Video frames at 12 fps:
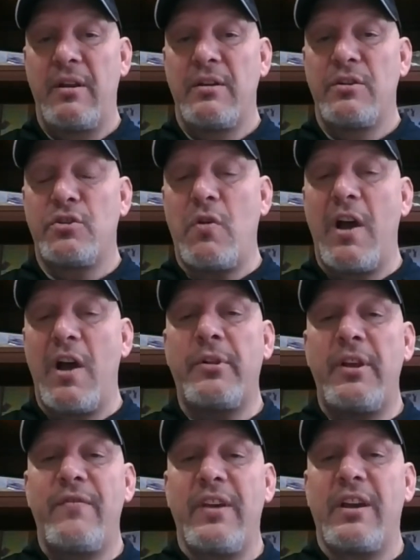So I
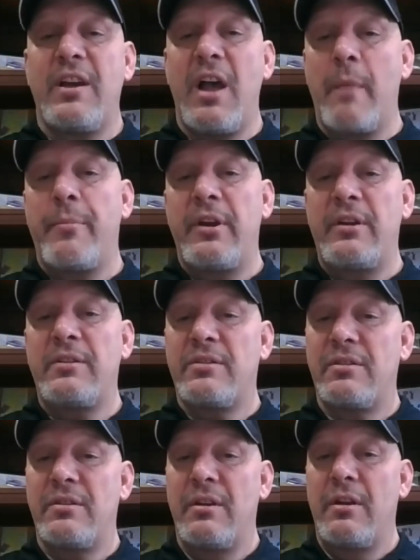believe that
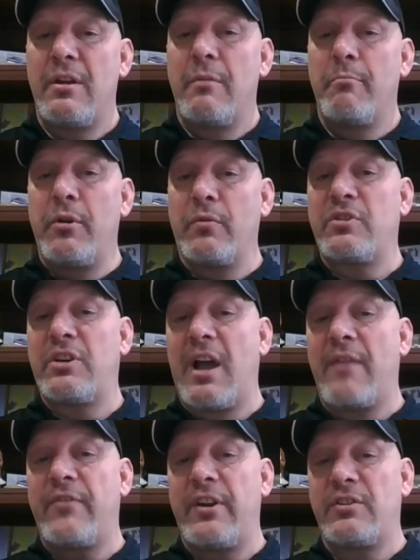competence builds
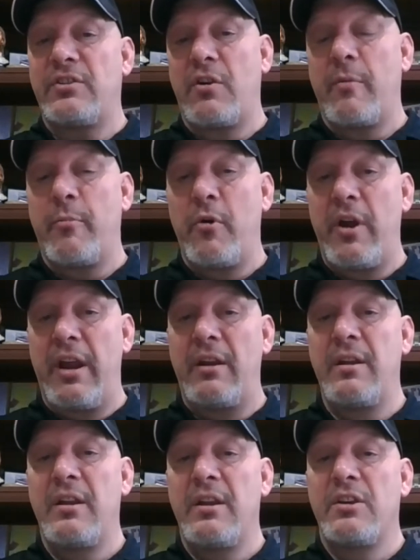confidence in our brand.
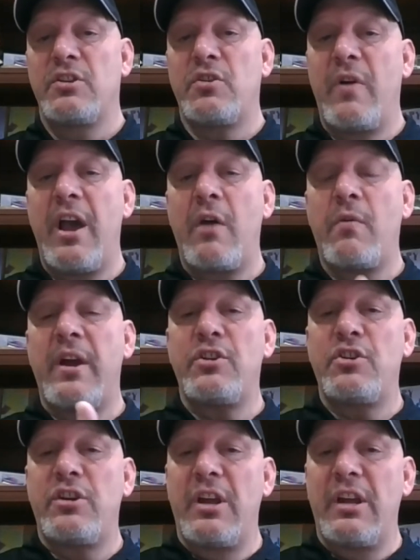So how do
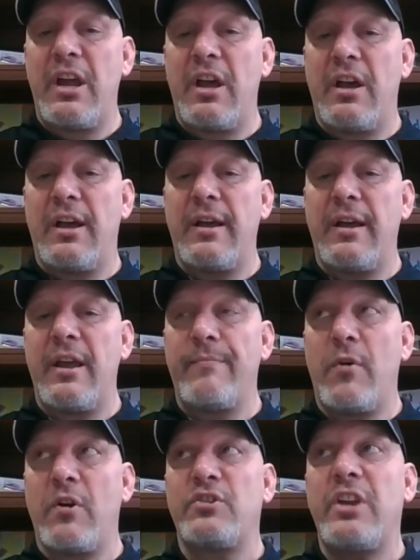I
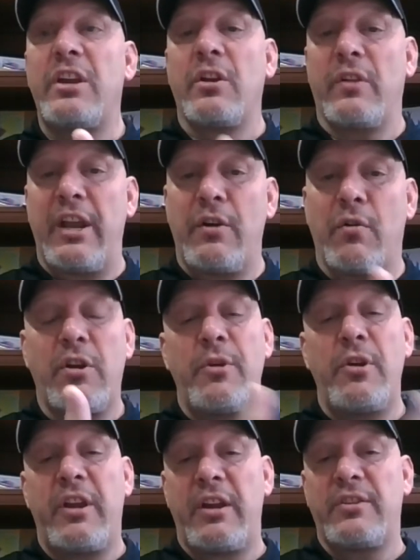articulate or
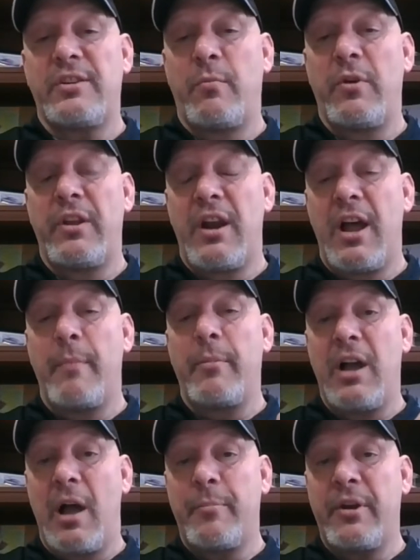communicate to someone that I'm
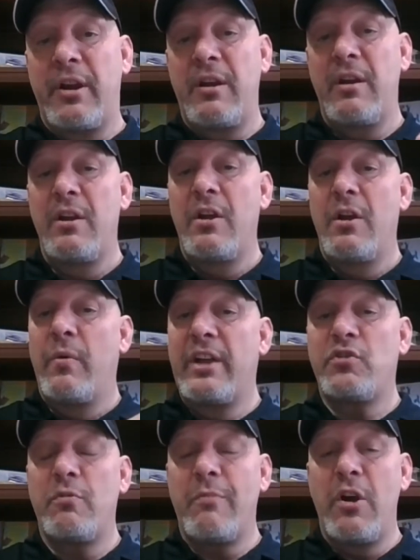competent? Well,
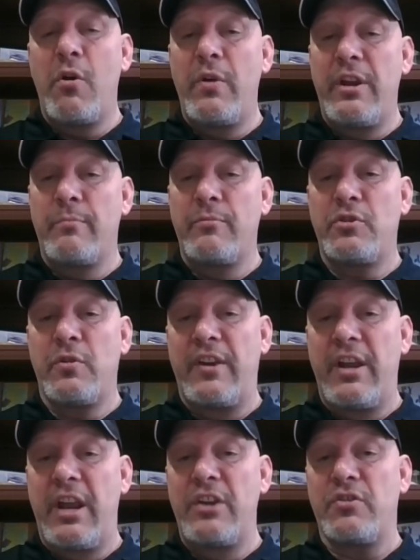that's through my OEM
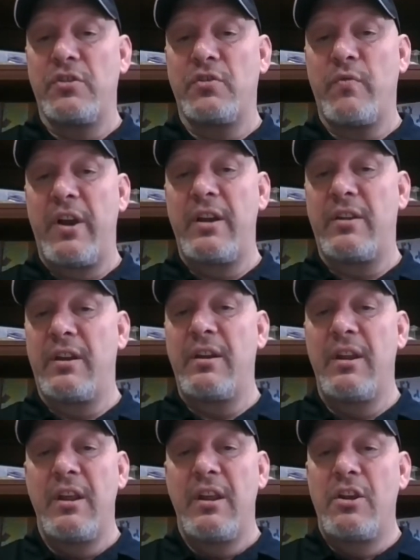certifications, right? That,
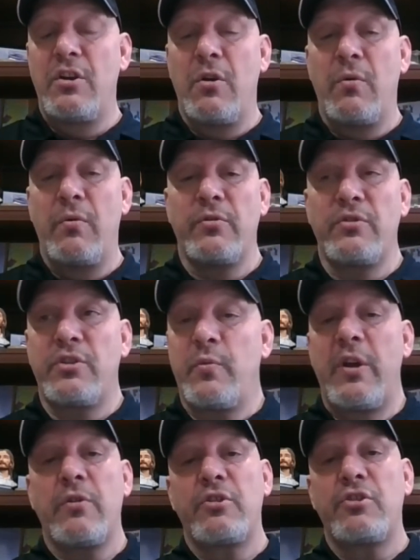there's
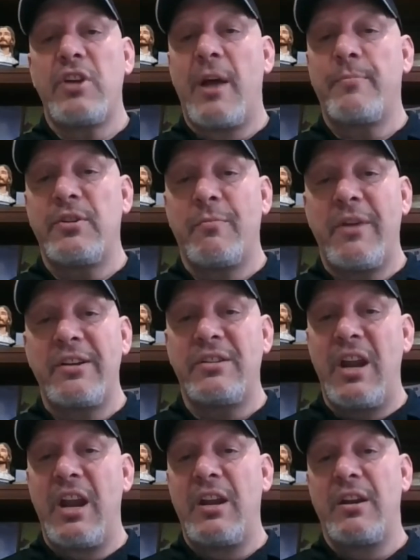300 shops in my
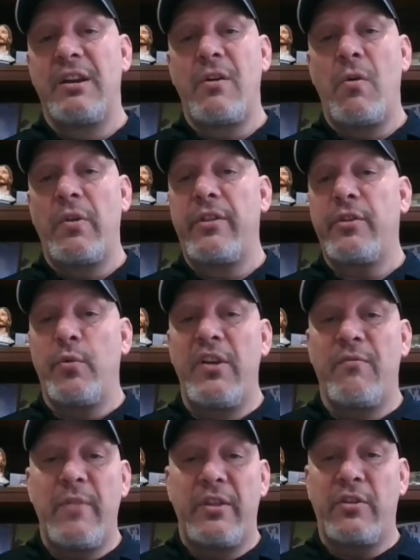state and only 3
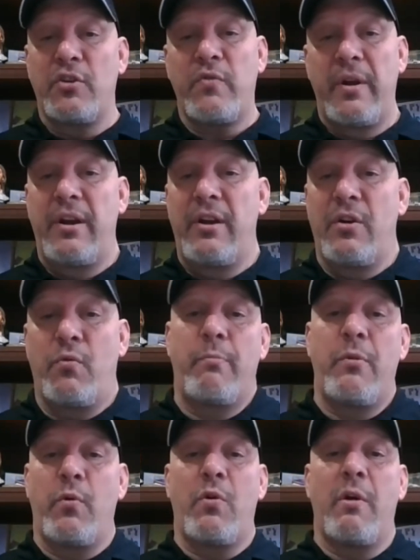have met the training and
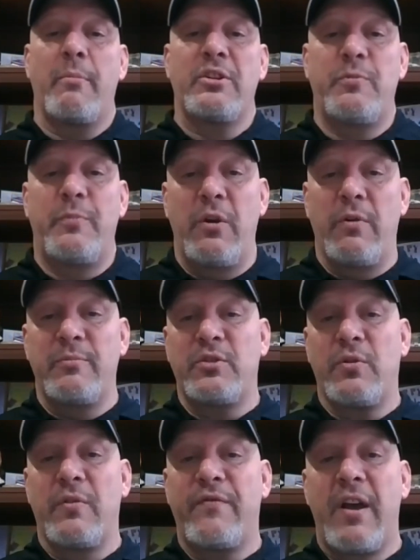equipment requirements to be OEM
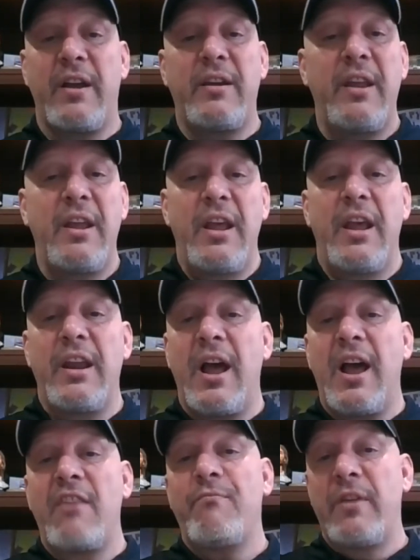certified. And
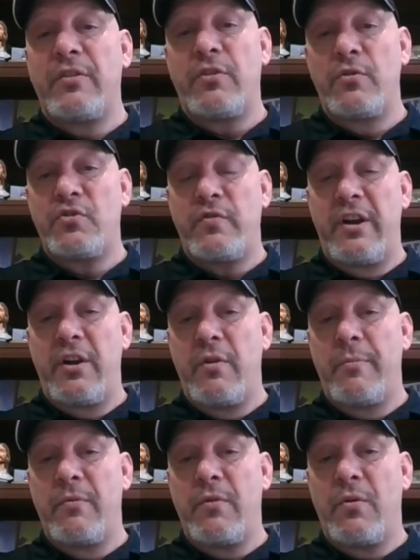I've met those training
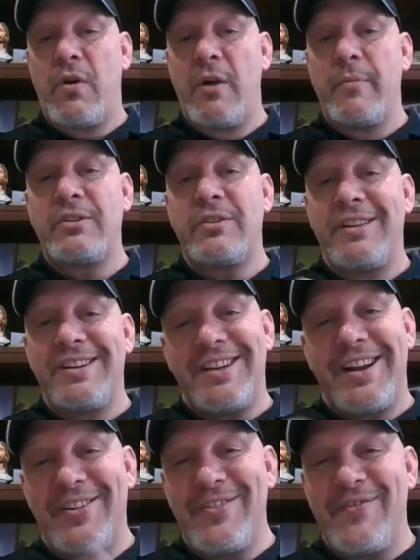equipment requirements. And then as
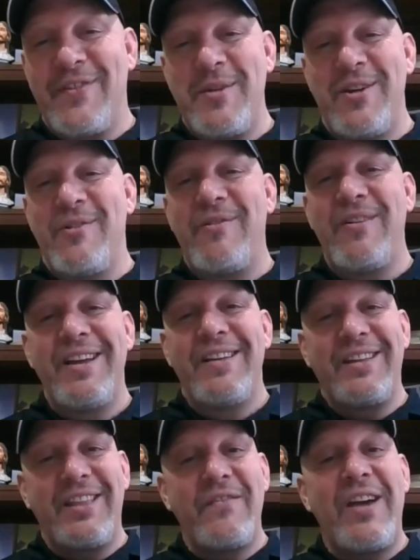I learned from you,
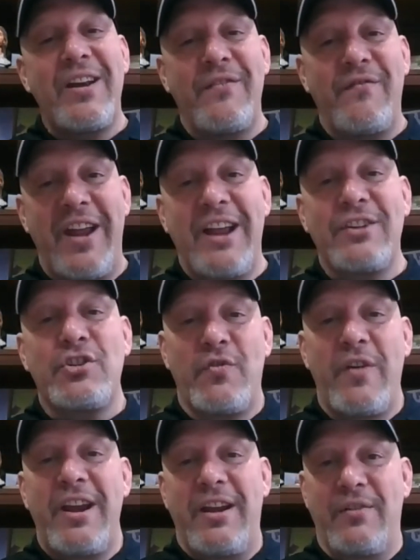that they've had advanced
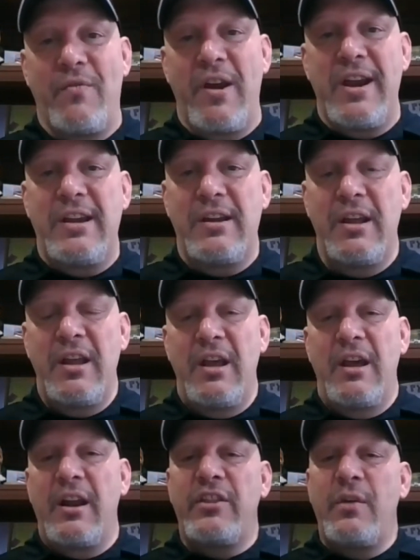training, right?
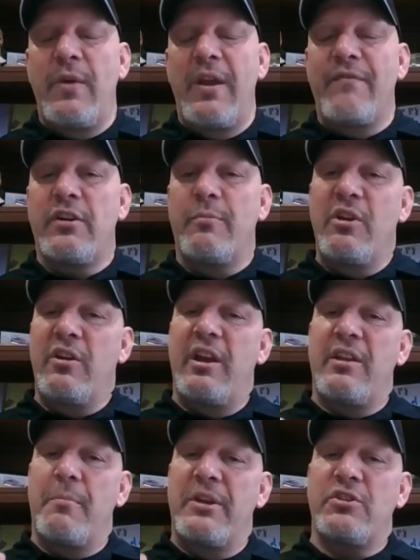And I think we have to communicate
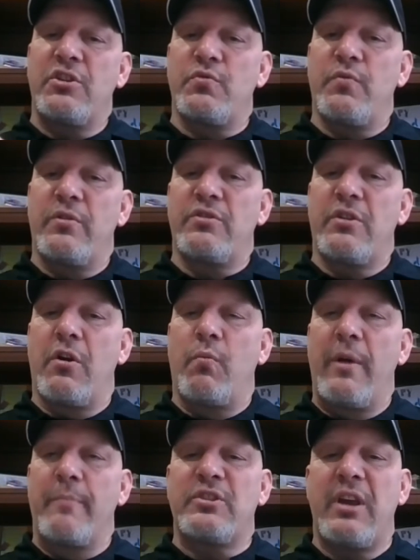that message, whether it's on our
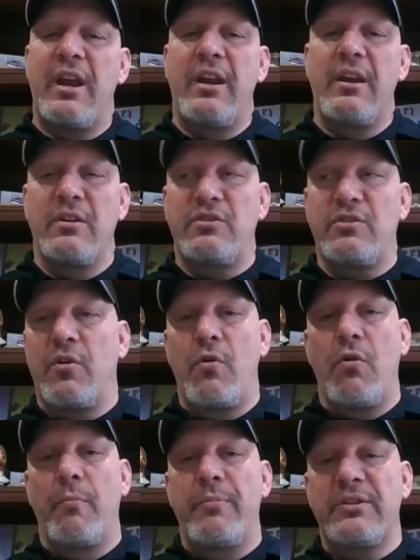website, it's a
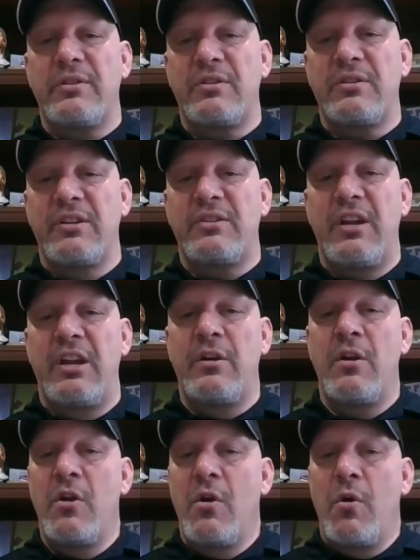Google business listing,
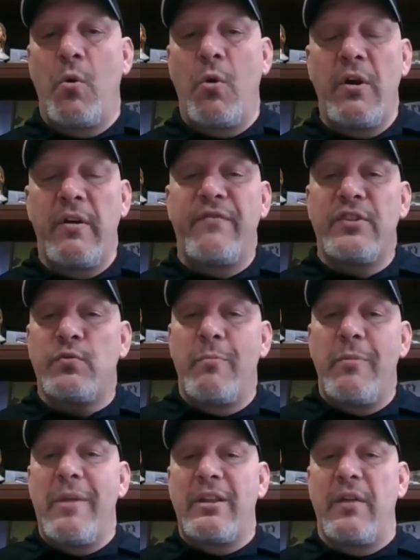or if it's when
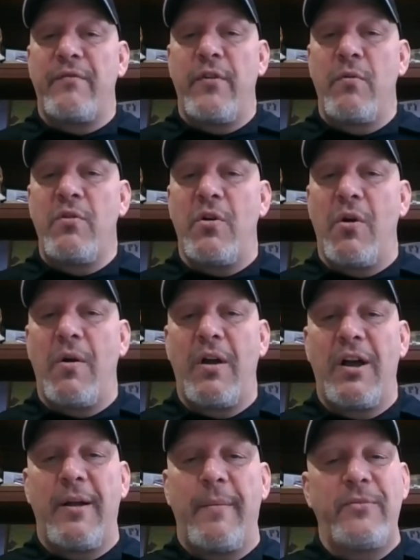we make that phone call.
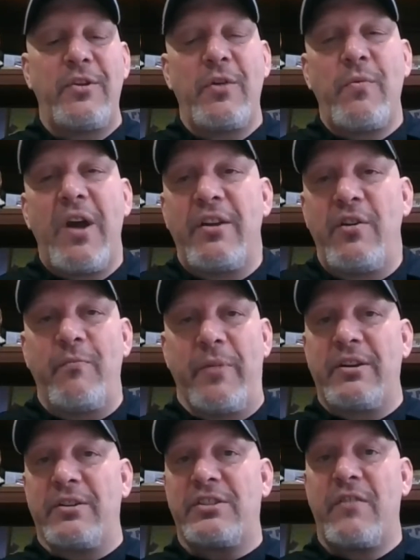Ryan, you've been
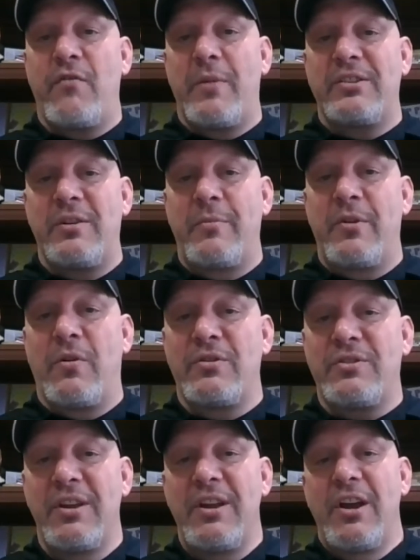in several of my
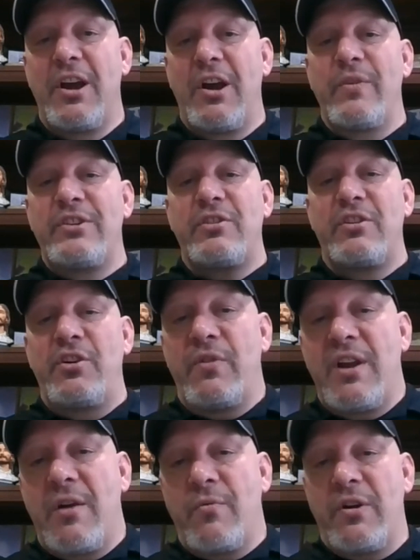seminars. Recently, you and
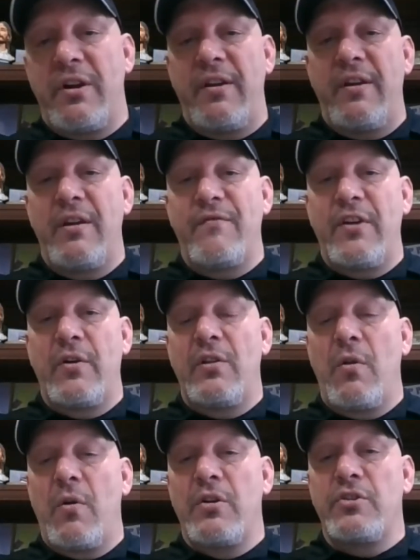I were at a very
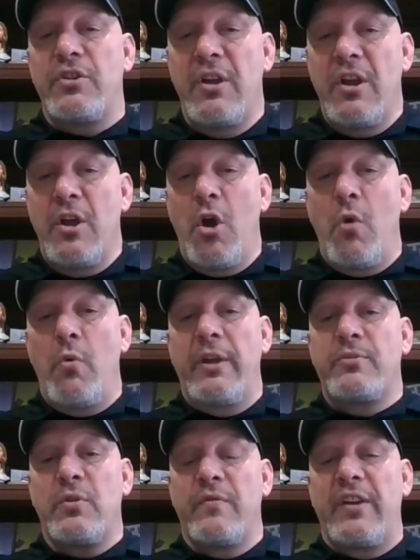large
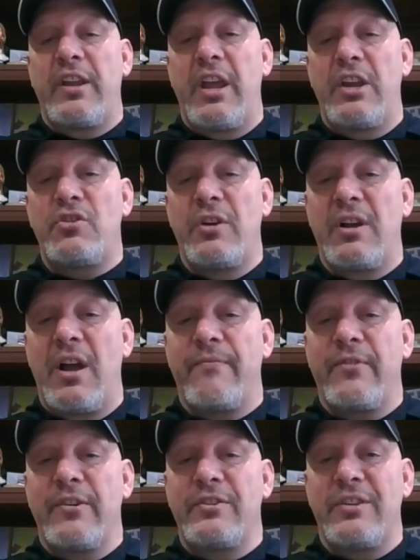OEM certification
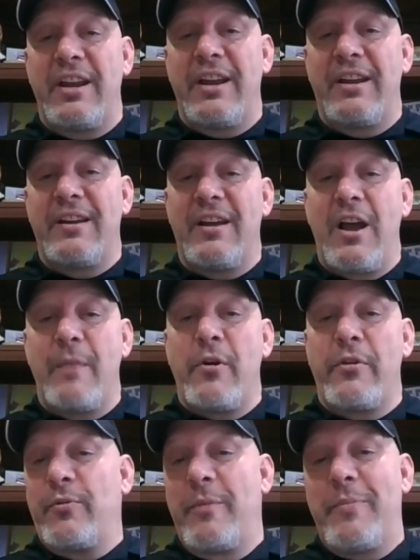conference, and I
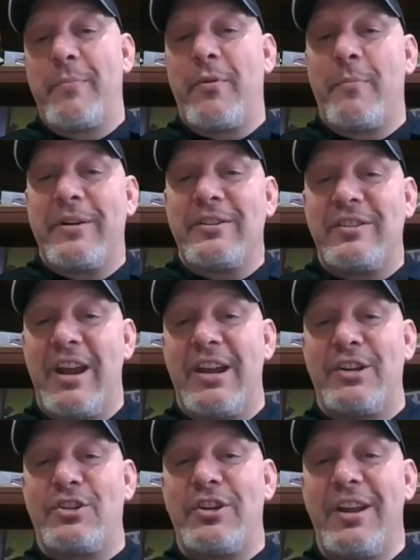brought 3 people up on
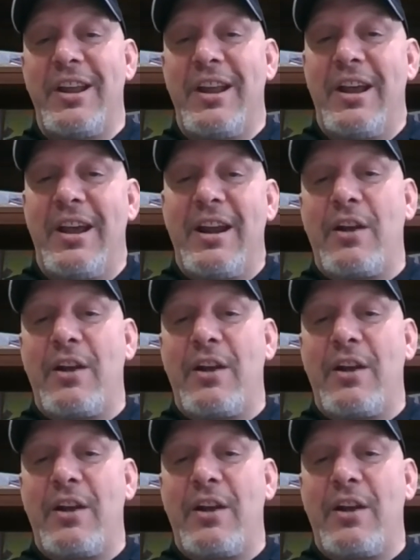stage, and I